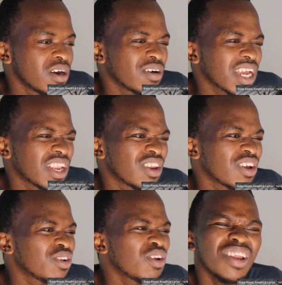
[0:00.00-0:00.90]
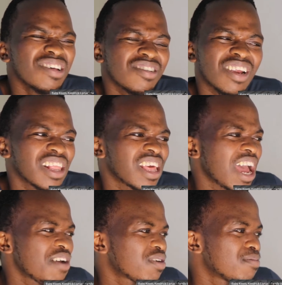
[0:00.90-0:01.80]
okay, not necessarily
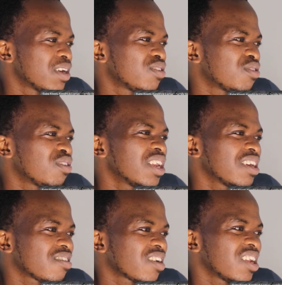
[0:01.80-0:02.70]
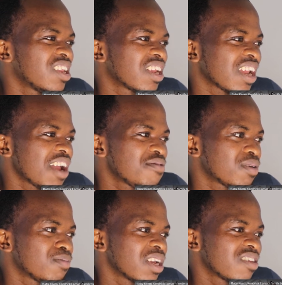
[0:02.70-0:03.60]
high frame rate. We don't necessarily need a high
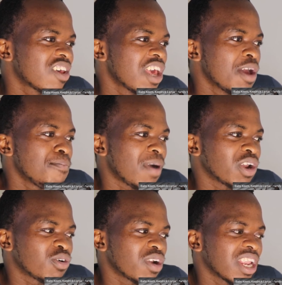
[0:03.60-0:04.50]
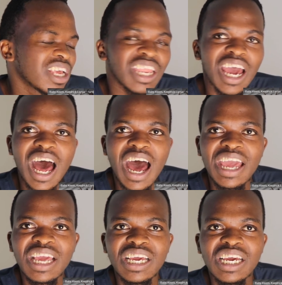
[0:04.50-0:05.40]
frame rate, but we're gonna need a
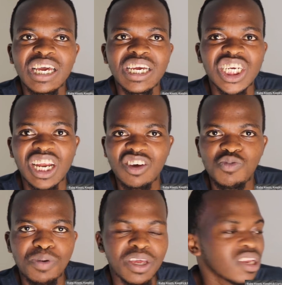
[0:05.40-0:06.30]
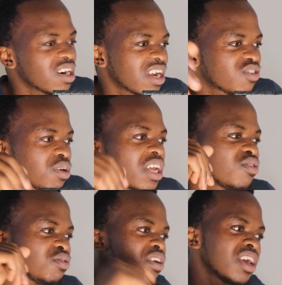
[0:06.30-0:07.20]
high shutter speed, right? So
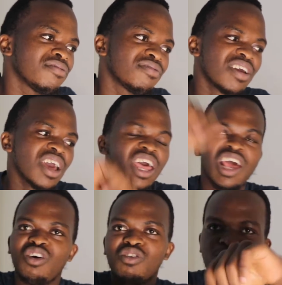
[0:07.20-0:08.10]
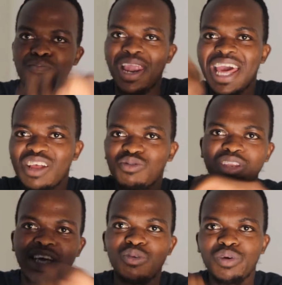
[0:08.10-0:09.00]
that you don't have a lot of blur to
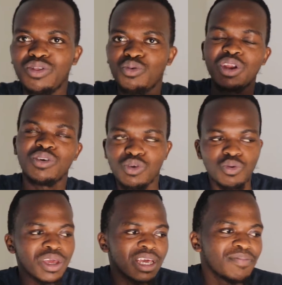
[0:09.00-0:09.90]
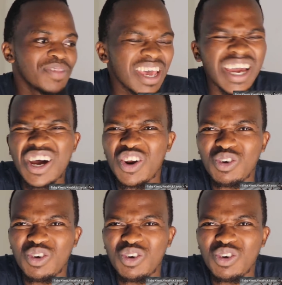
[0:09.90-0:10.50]
deal with when you're doing a